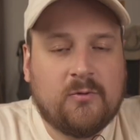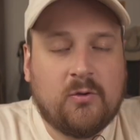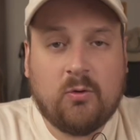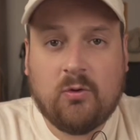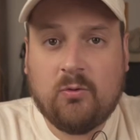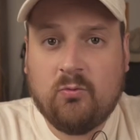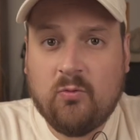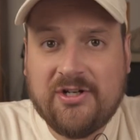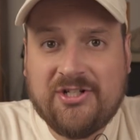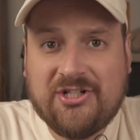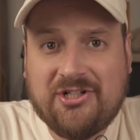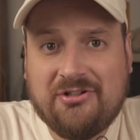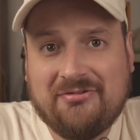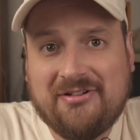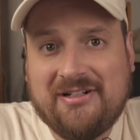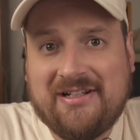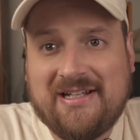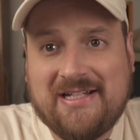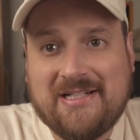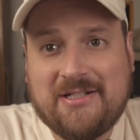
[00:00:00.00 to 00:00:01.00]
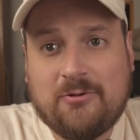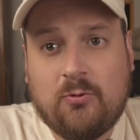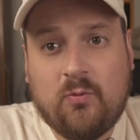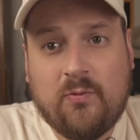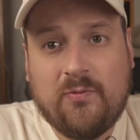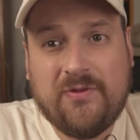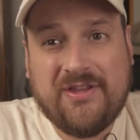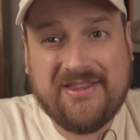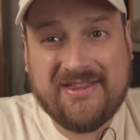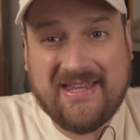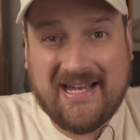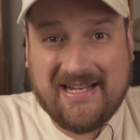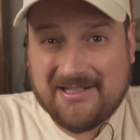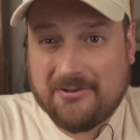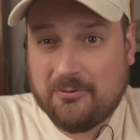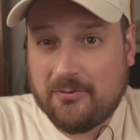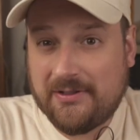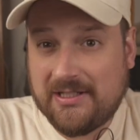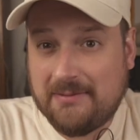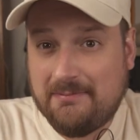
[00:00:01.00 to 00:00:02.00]
And once you realize that that's
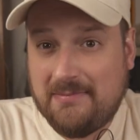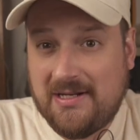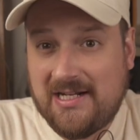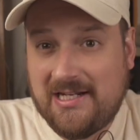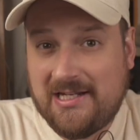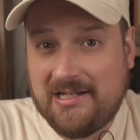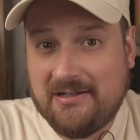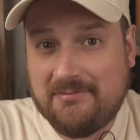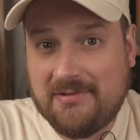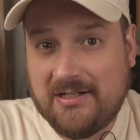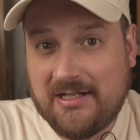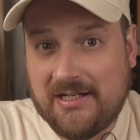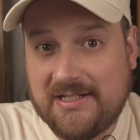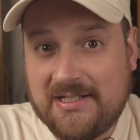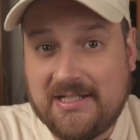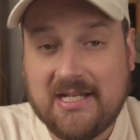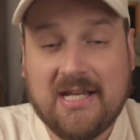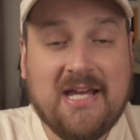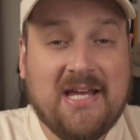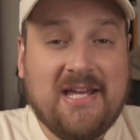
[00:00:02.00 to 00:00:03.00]
what the medium does,